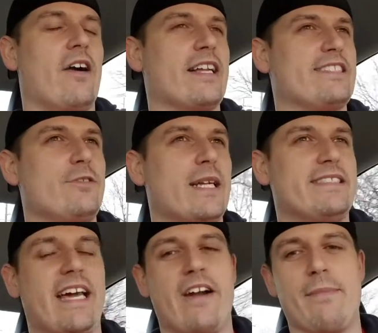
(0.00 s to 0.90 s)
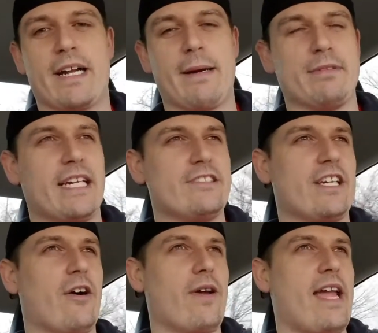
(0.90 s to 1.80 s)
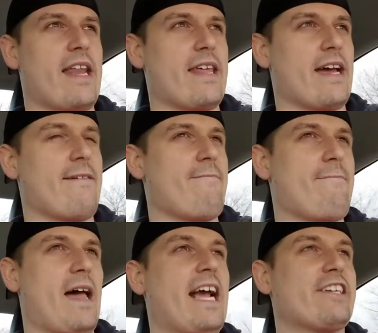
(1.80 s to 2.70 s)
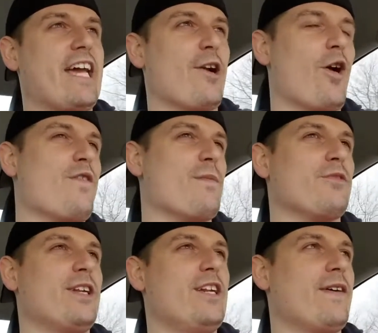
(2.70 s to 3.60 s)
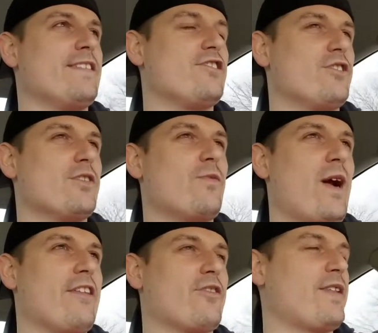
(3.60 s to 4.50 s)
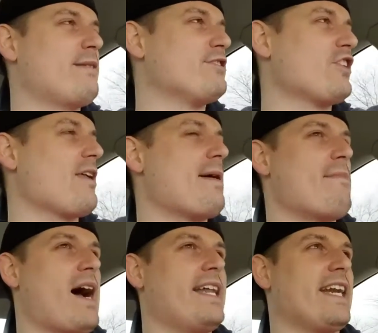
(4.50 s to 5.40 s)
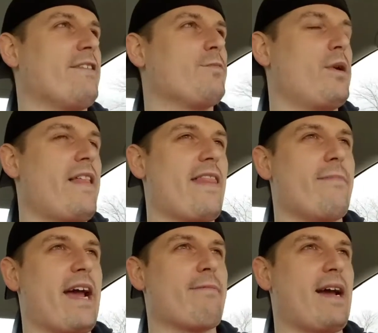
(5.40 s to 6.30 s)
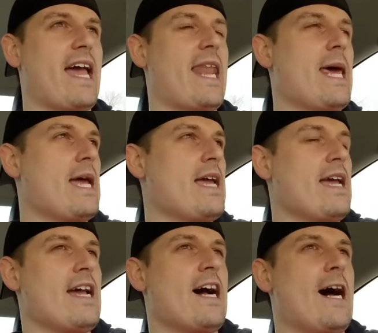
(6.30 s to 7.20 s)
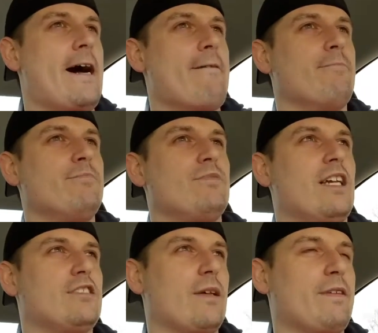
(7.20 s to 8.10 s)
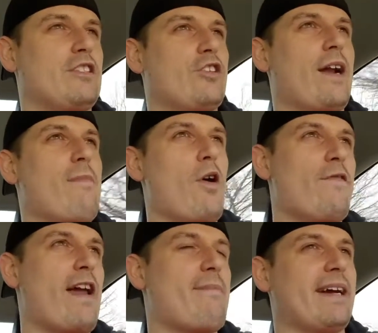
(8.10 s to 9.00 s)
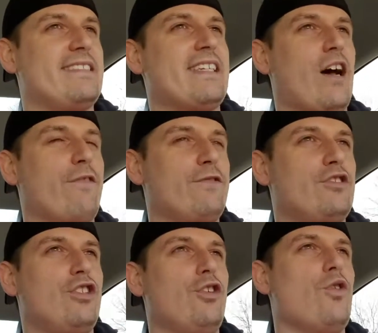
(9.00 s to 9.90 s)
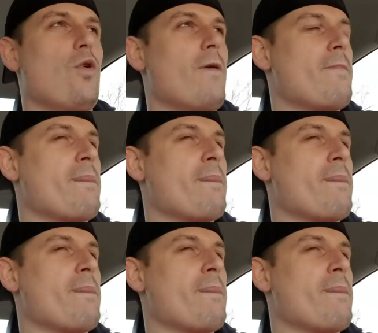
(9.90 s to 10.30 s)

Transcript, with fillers: not, excuse me, not Saturday, but a couple days ago, and I actually hadn't heard from him, so I didn't know how the surgery went. So that was still on my mind, and I was putting that in the back of my head. Um, is something to try to motivate myself to